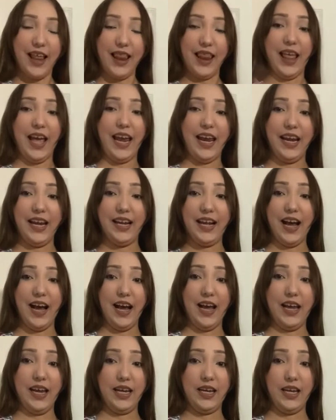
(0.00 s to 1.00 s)
like
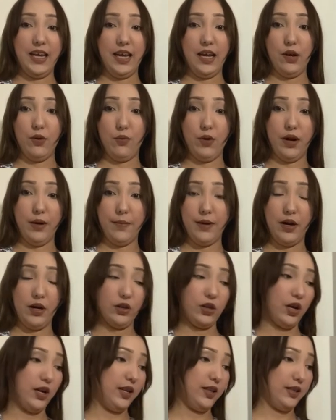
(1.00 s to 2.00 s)
I can run a
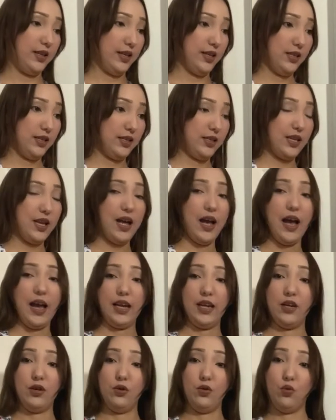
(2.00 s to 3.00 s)
marathon in this. I
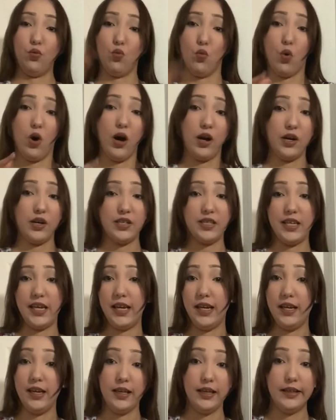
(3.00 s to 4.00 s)
can do water
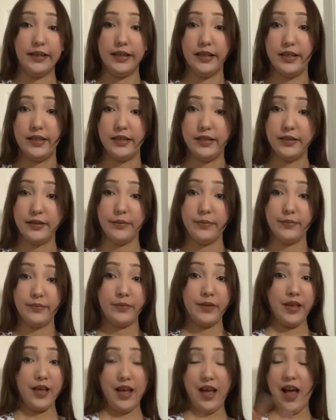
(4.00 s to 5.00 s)
skiing in this.
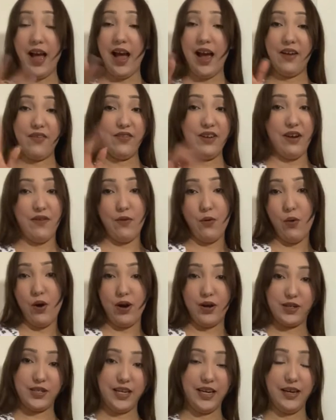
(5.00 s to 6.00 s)
I've never
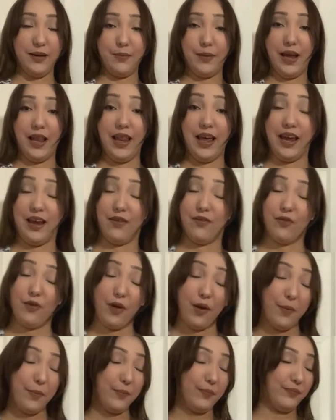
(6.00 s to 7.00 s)
water skied in my life.
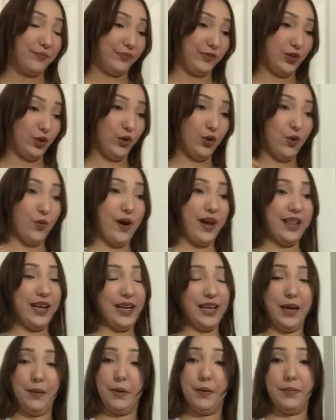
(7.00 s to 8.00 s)
Don't know why
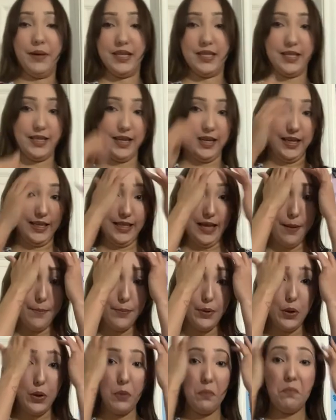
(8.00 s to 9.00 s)
that came up as an
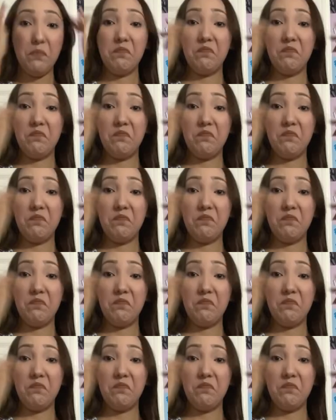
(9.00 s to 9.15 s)
example.